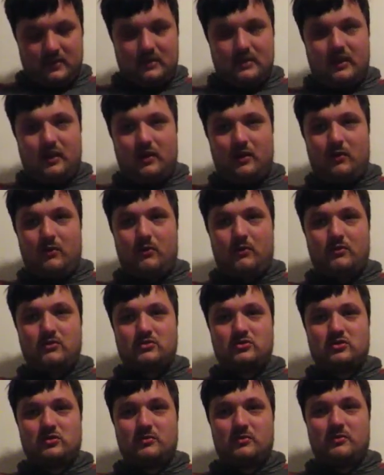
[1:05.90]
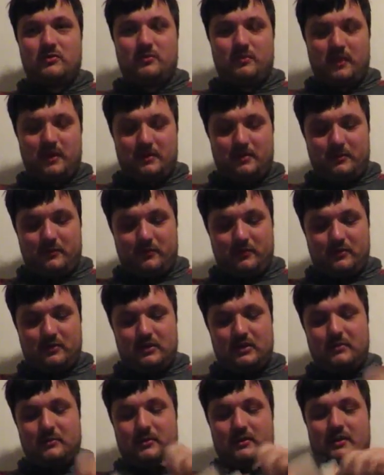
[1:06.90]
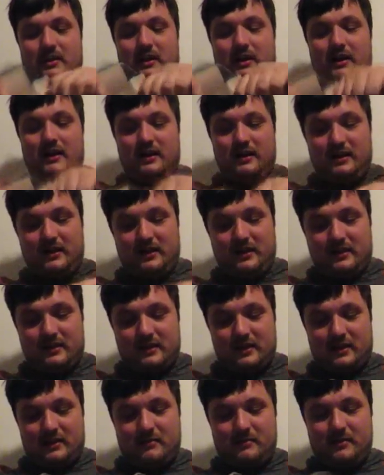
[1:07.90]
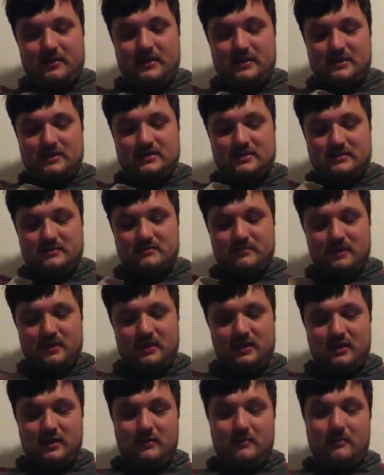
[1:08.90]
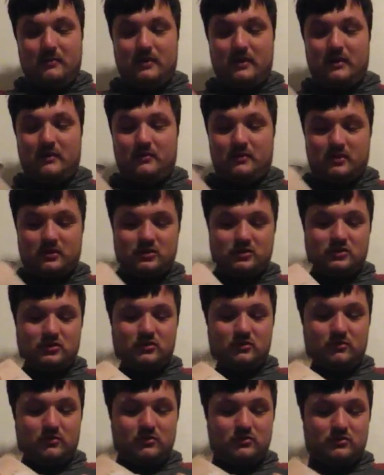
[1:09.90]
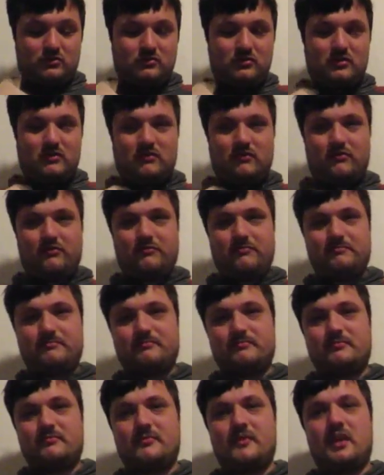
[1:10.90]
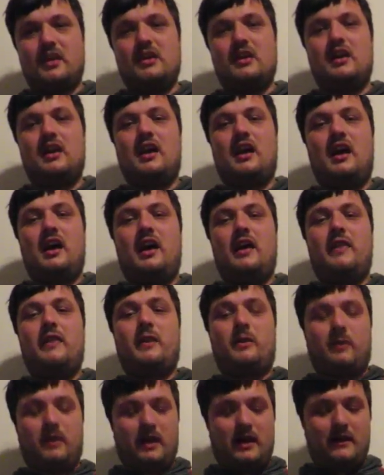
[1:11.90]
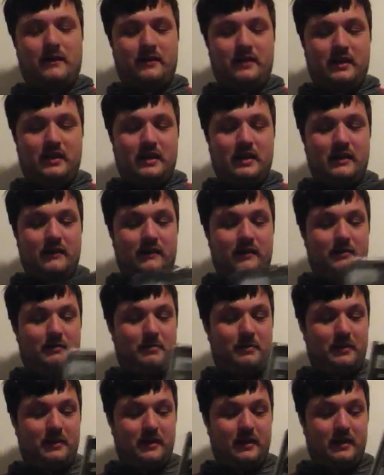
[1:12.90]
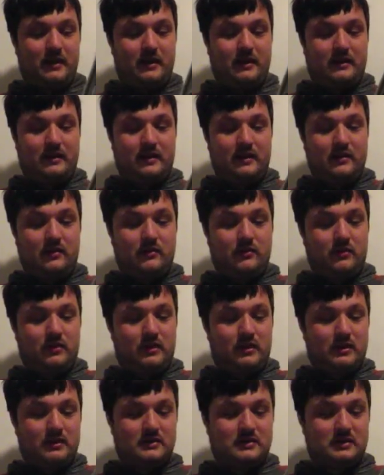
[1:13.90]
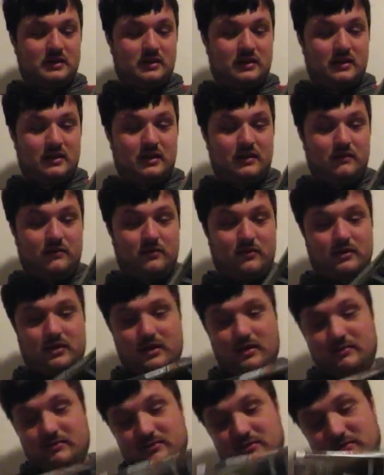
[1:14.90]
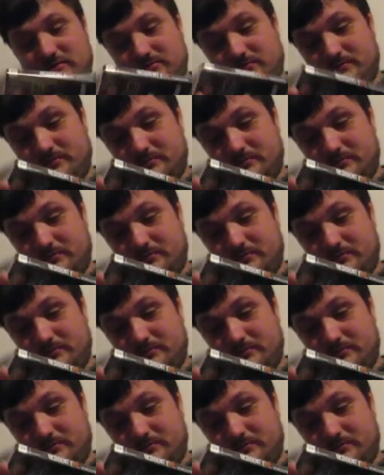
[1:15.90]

Now, some of you might be wondering what the hell that game is. Well, I'm gonna show you soon enough. Now, I have never played any of the Resident Evil games.